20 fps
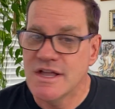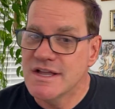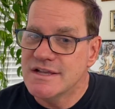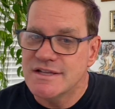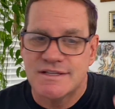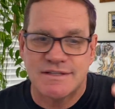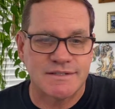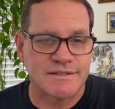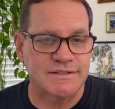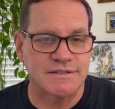
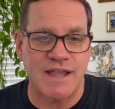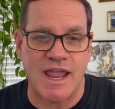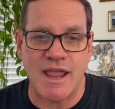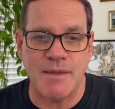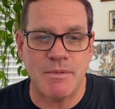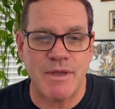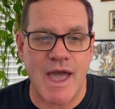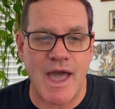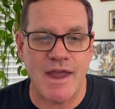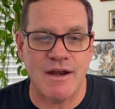Same
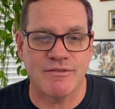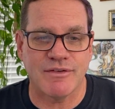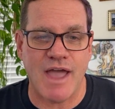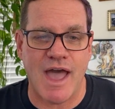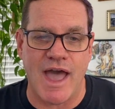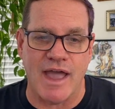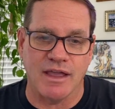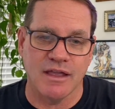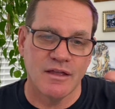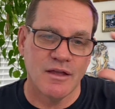kind of
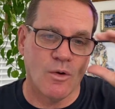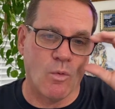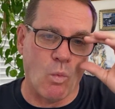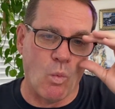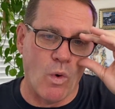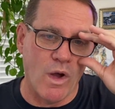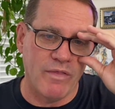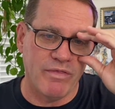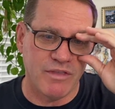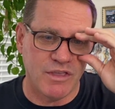guy.
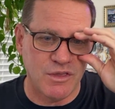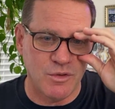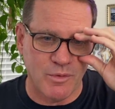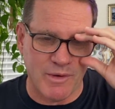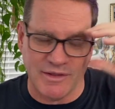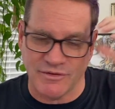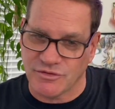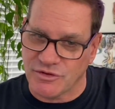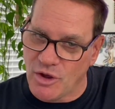Won the US